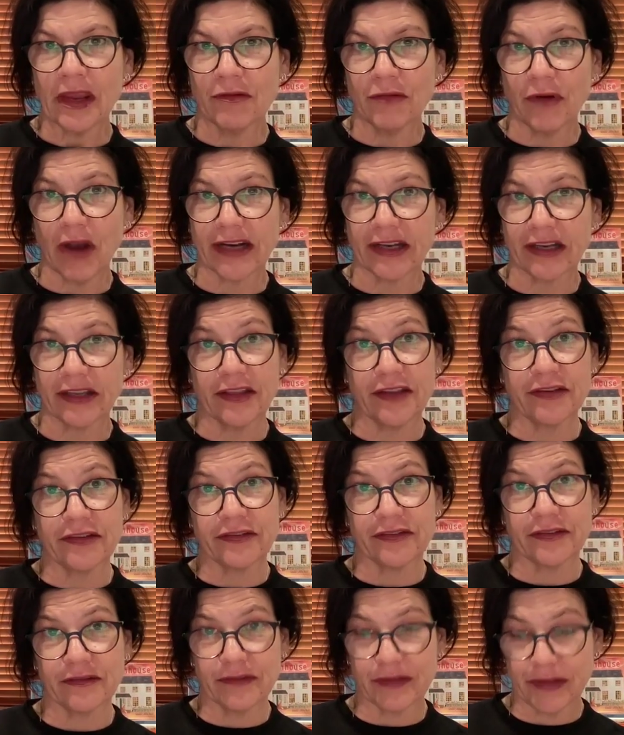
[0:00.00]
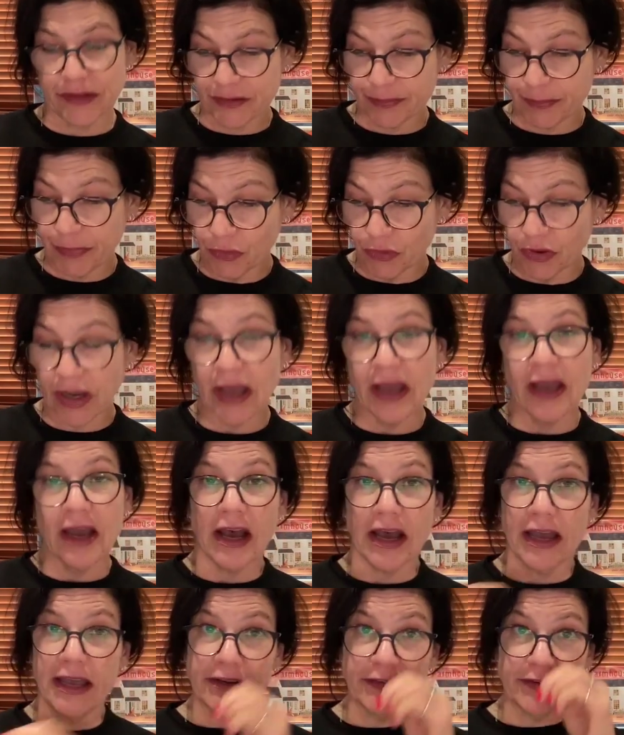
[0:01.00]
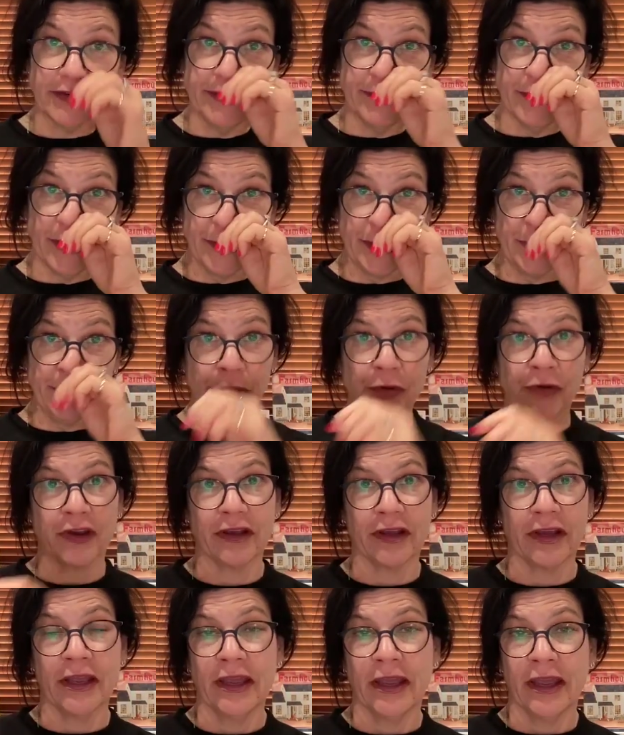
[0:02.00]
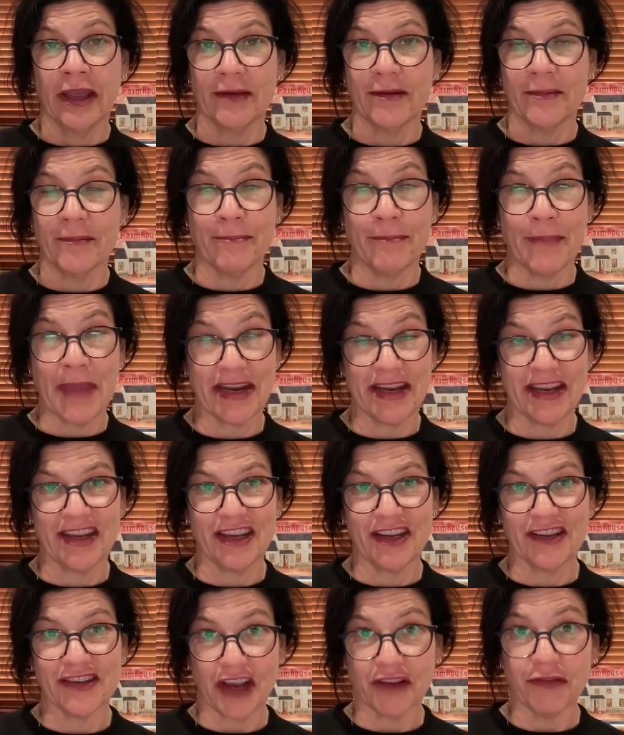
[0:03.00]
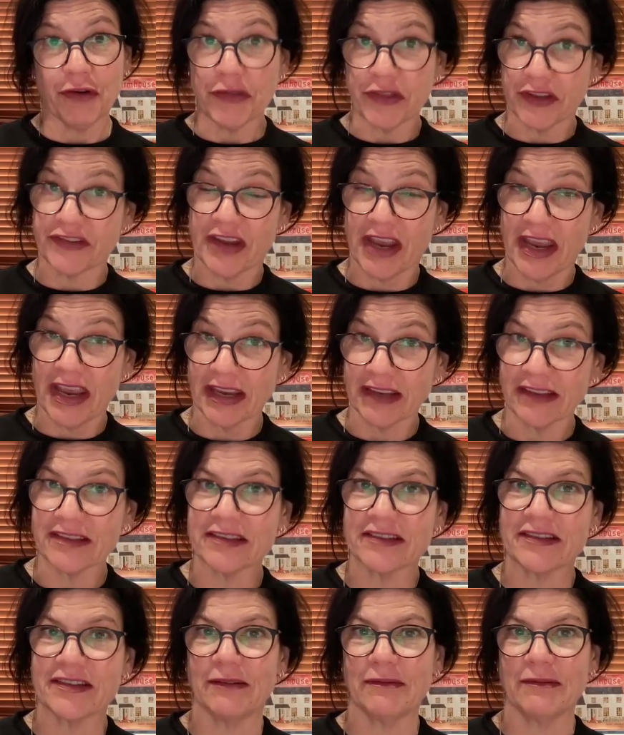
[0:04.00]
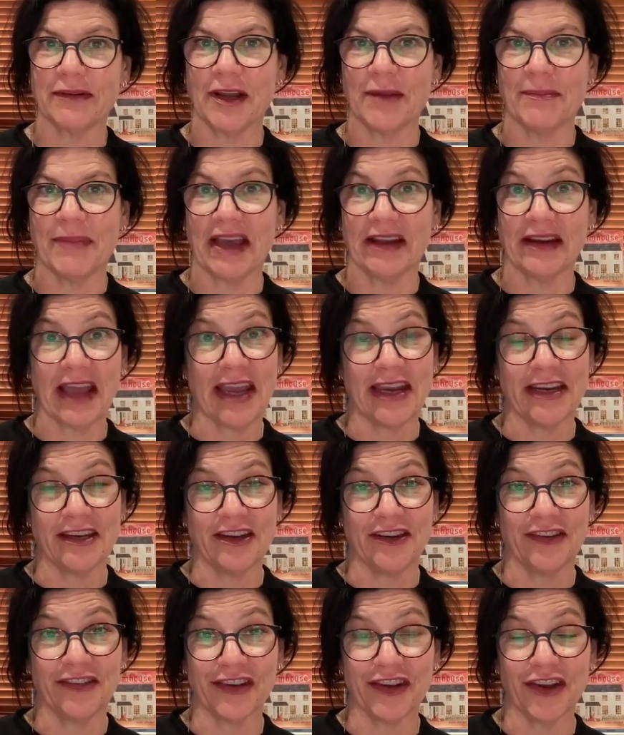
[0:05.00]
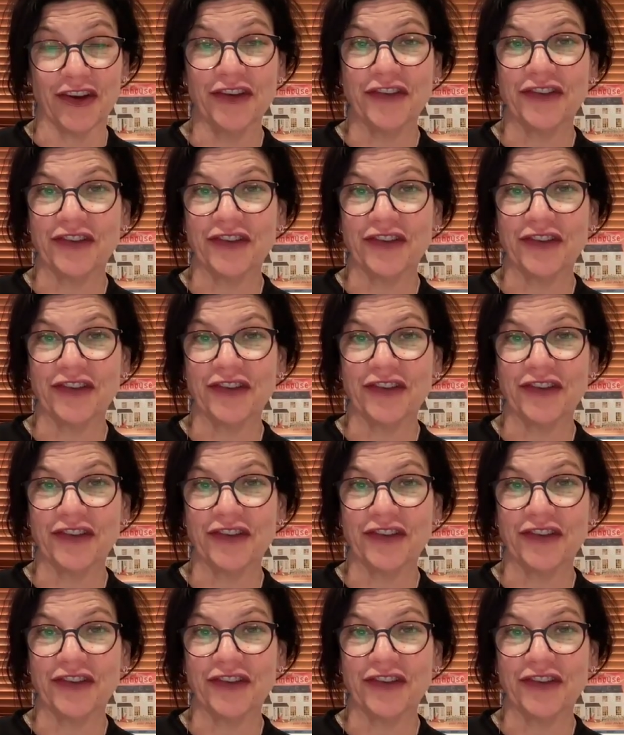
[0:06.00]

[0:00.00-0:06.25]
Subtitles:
writing this book. I actually wrote the book many years. I wrote the text about 8 years ago.